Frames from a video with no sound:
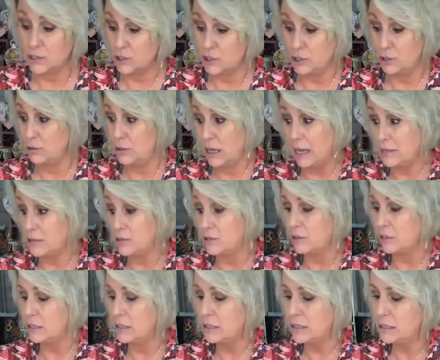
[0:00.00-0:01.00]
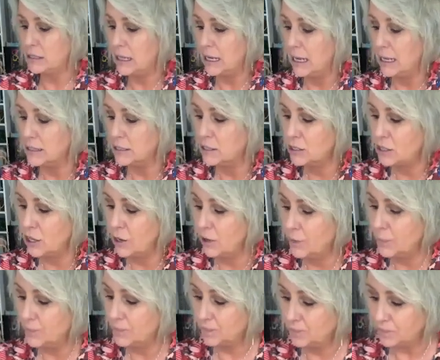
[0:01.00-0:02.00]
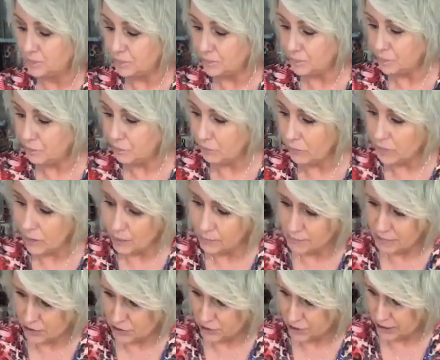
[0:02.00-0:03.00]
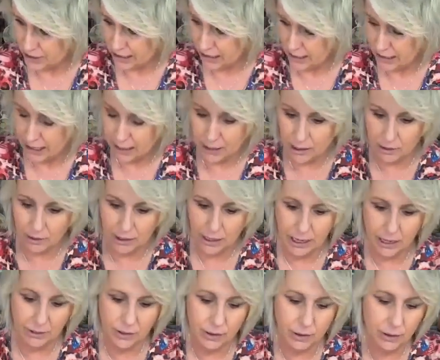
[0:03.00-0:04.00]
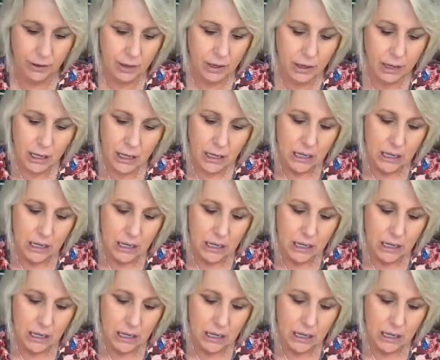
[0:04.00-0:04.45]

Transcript: It's too dangerous. And so Mr. T and I go together.